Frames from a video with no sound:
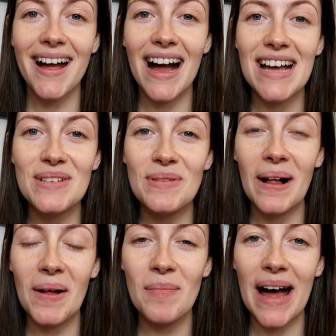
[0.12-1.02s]
guys,
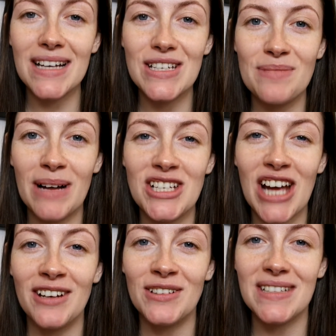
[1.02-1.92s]
welcome back to my
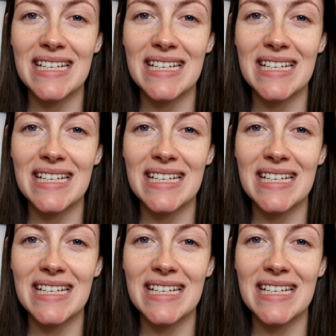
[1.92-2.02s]
channel.